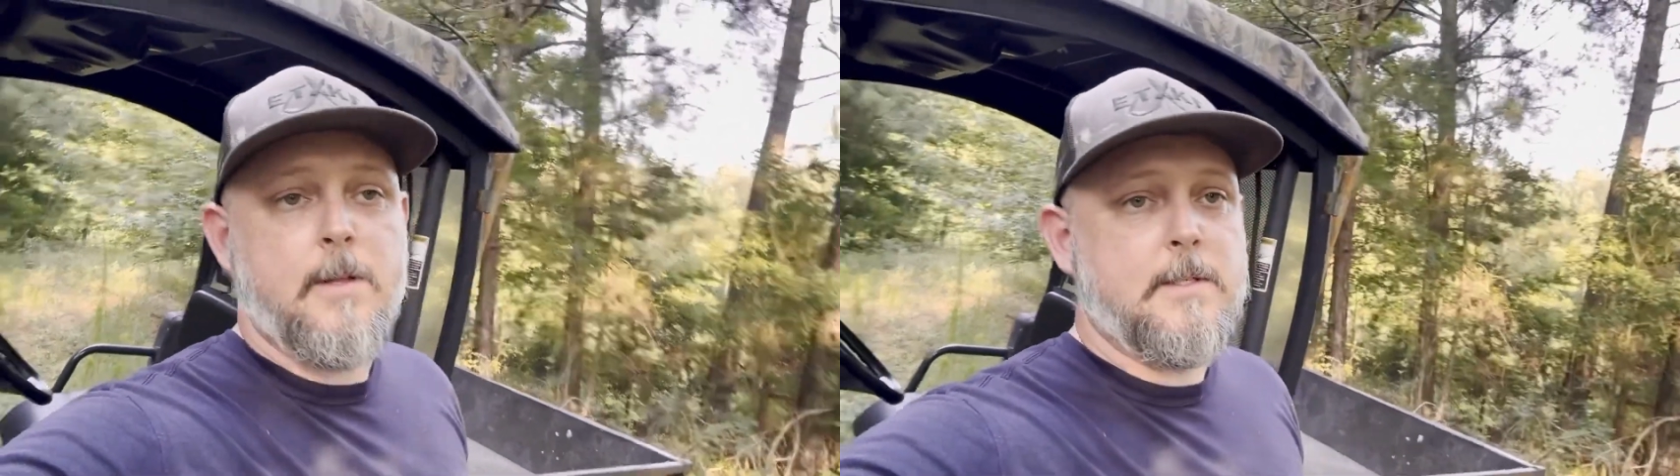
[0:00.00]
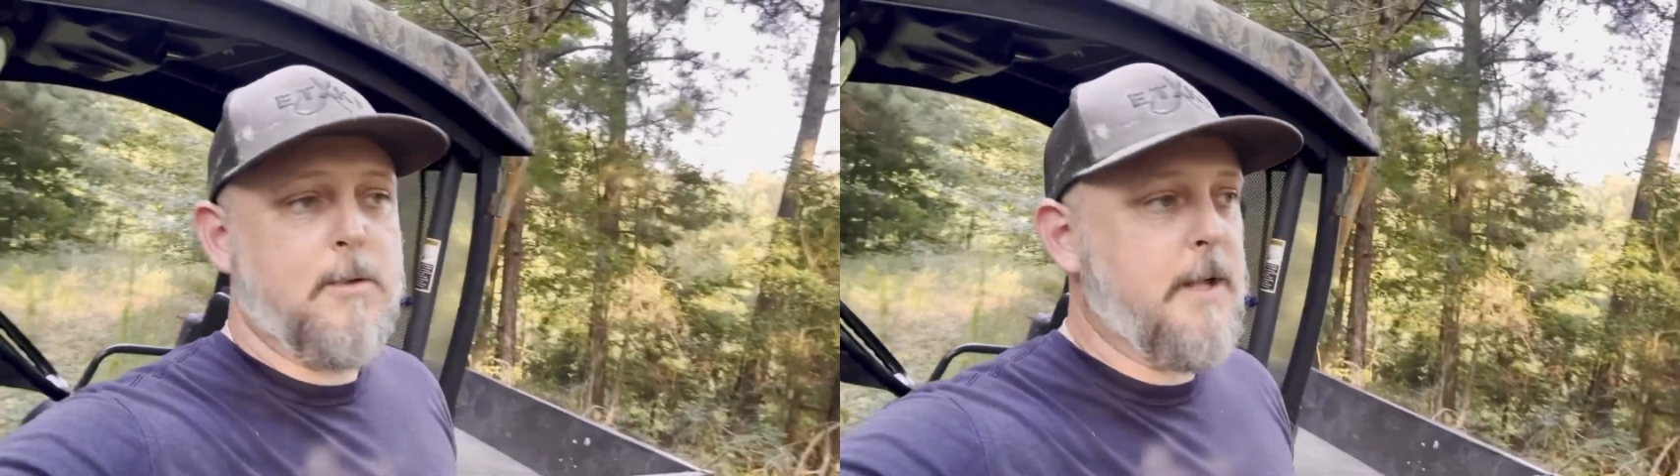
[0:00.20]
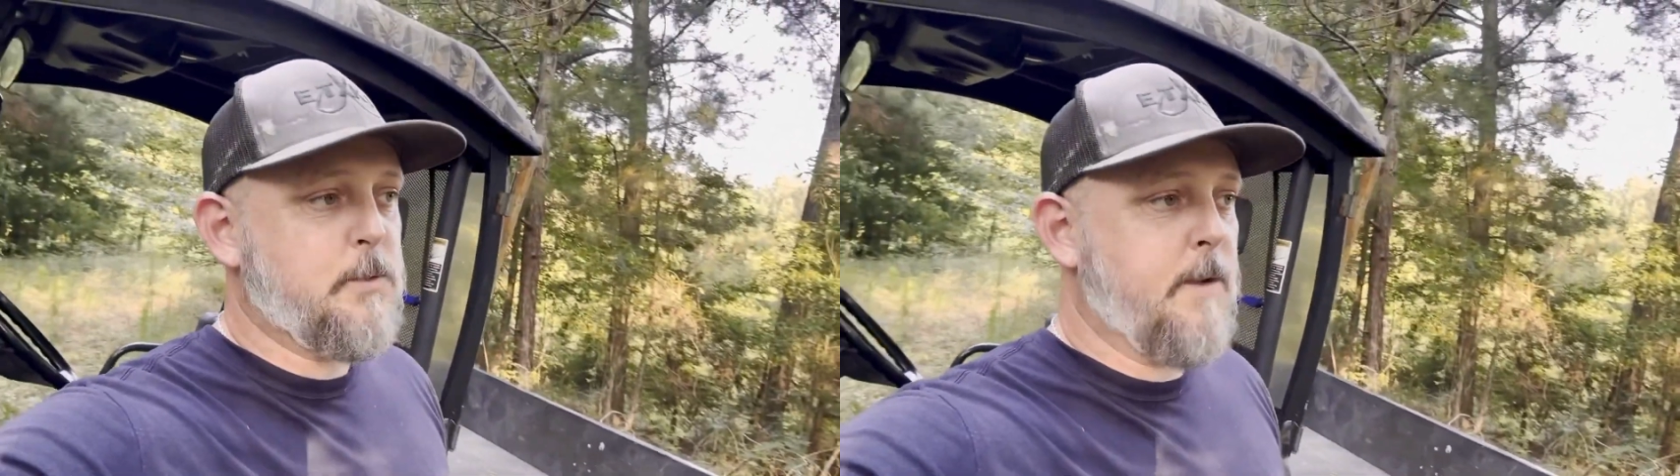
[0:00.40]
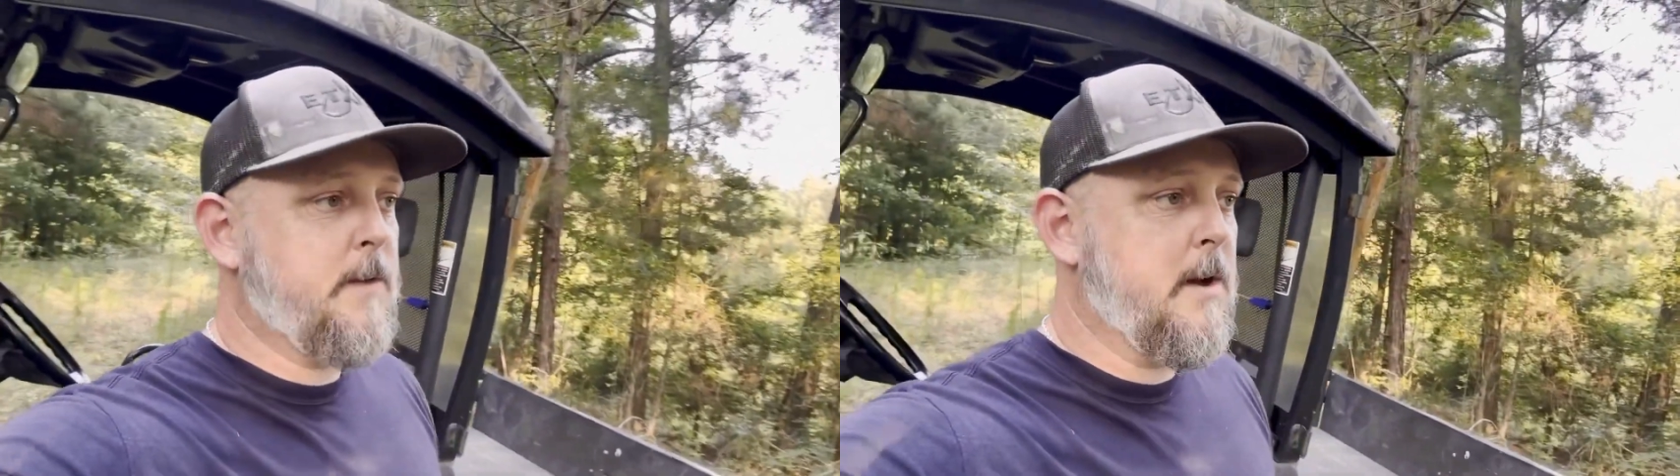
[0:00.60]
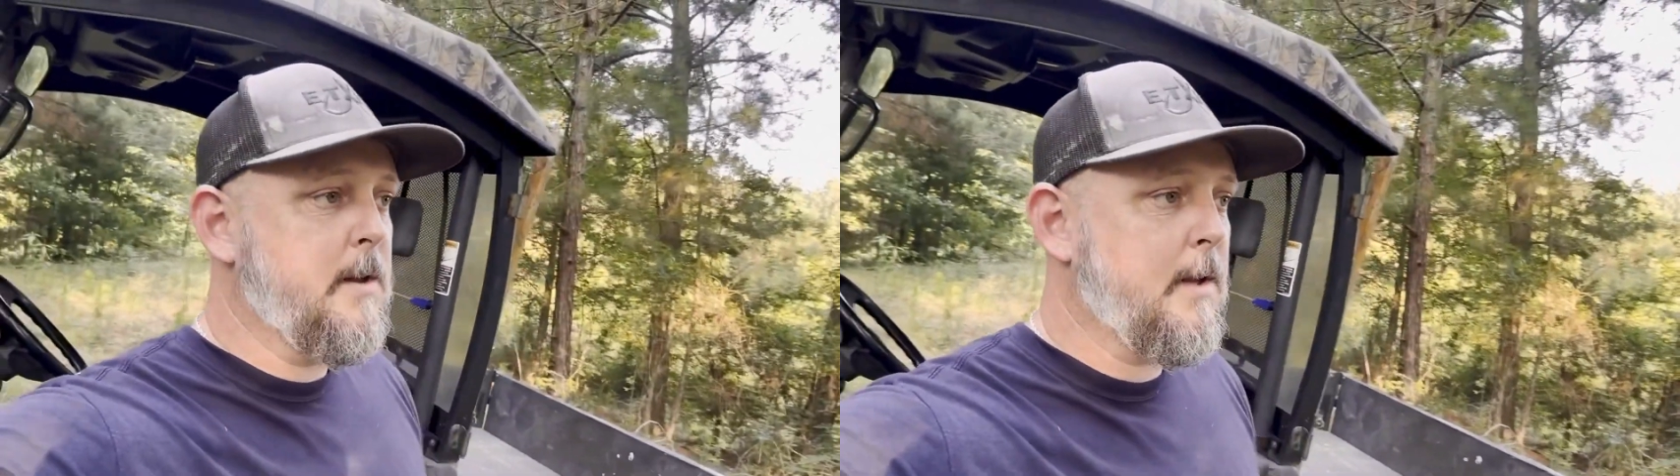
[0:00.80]
And so that's what I've
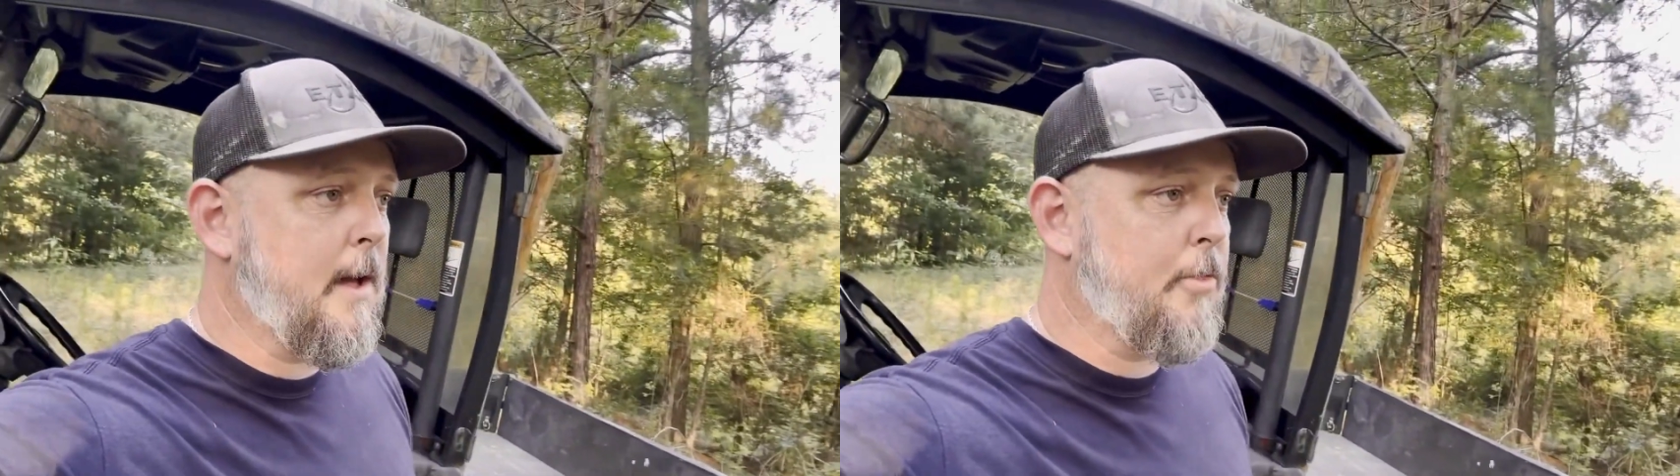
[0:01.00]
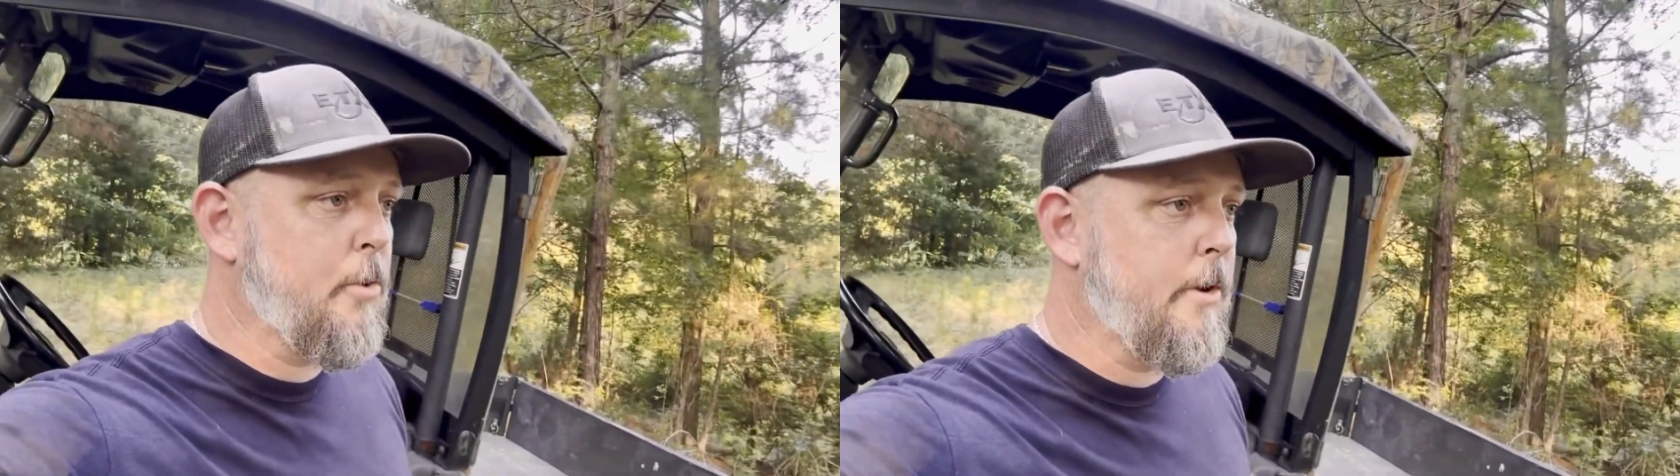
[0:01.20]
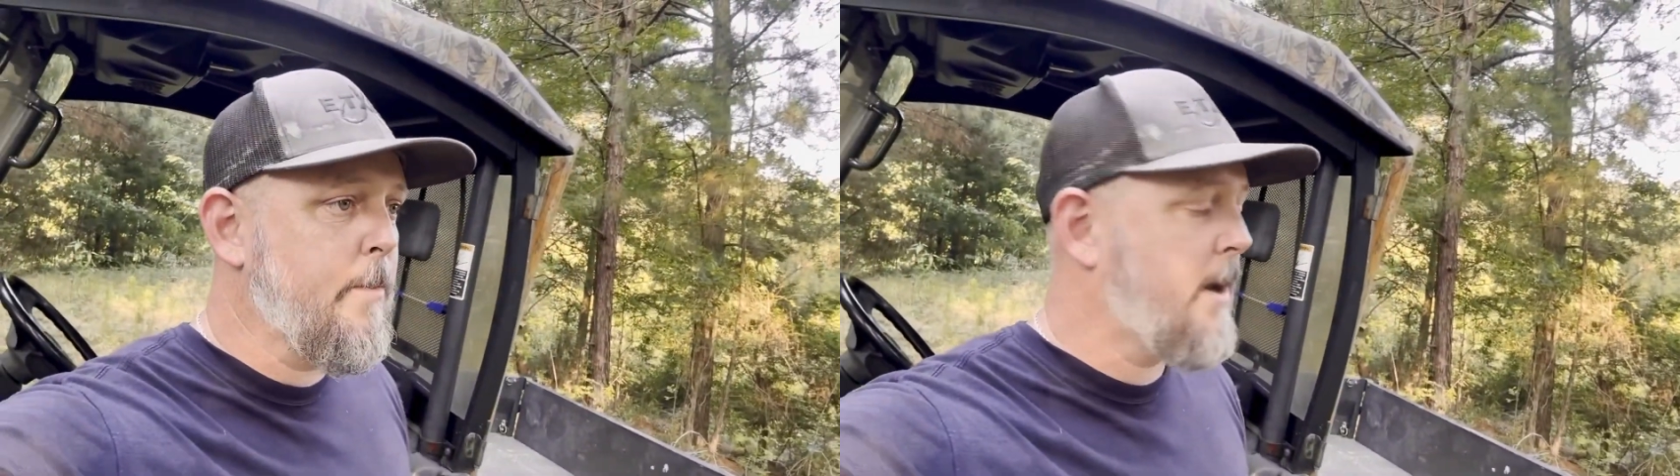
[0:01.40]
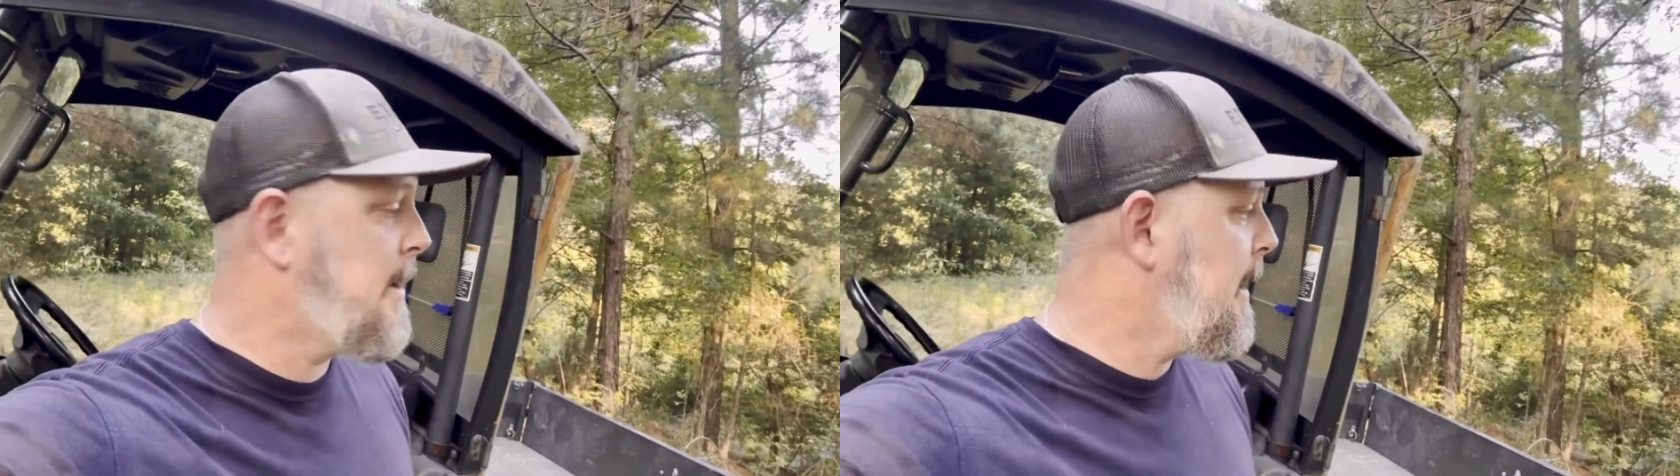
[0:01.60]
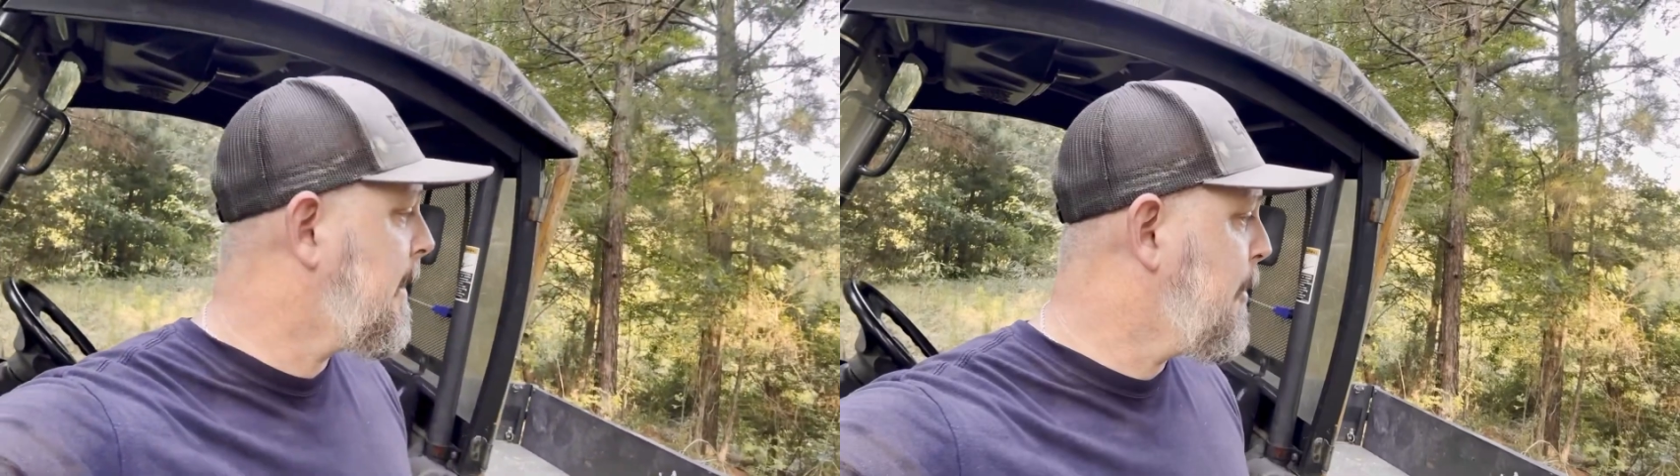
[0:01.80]
done. I threw it in here about a
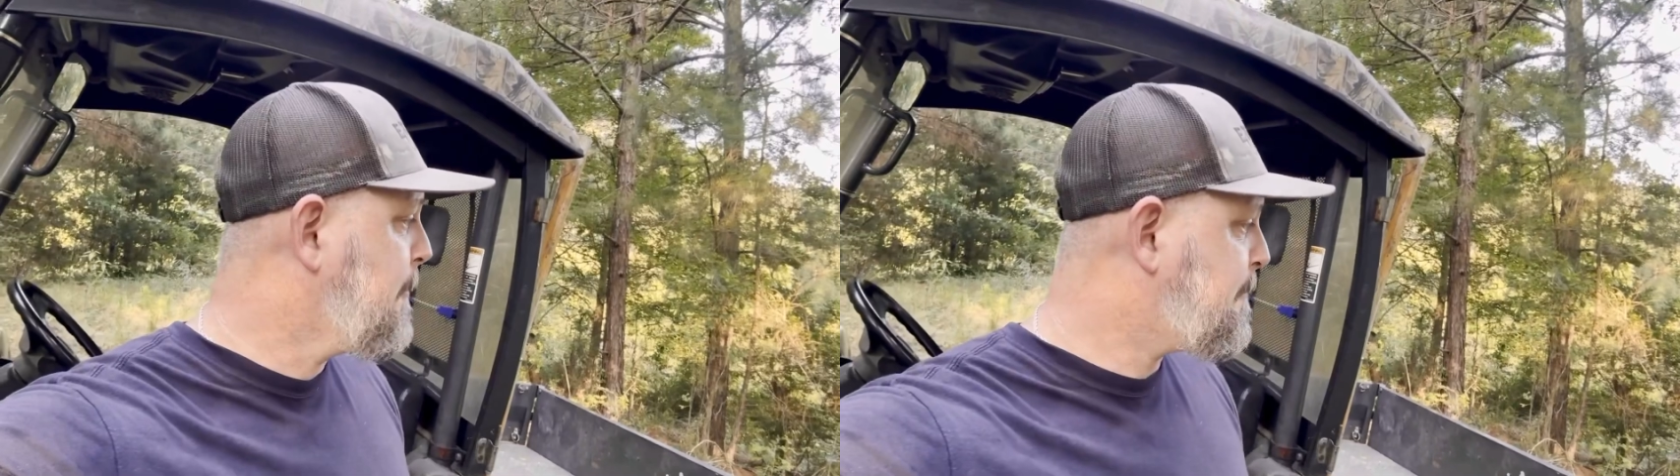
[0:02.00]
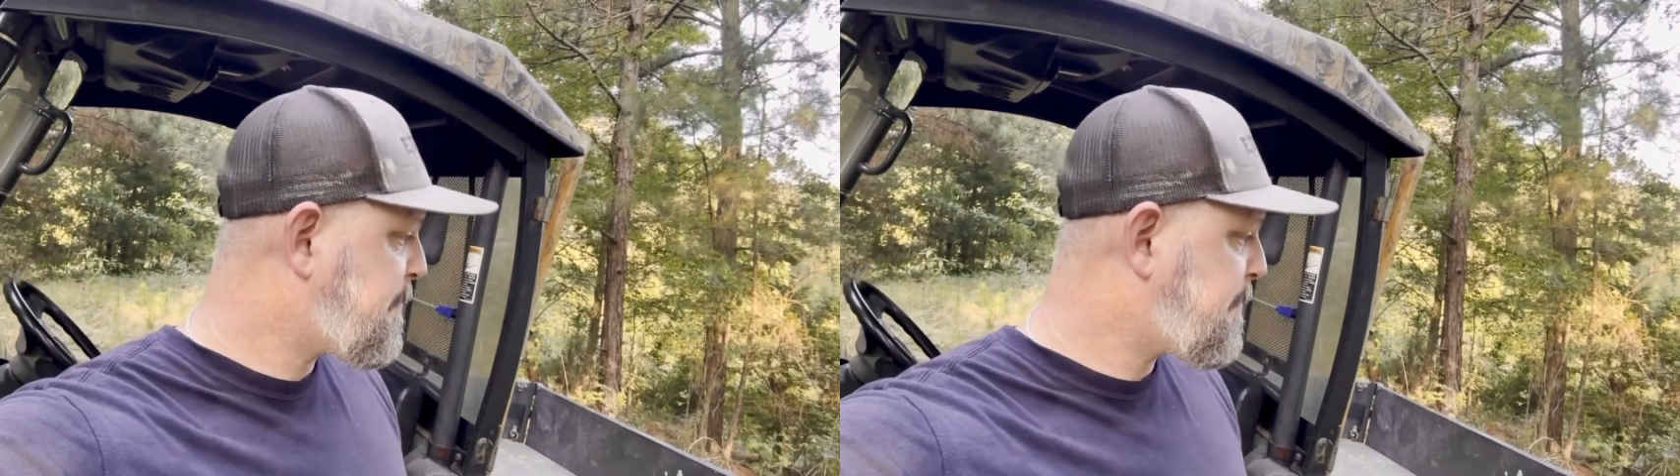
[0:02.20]
day ago,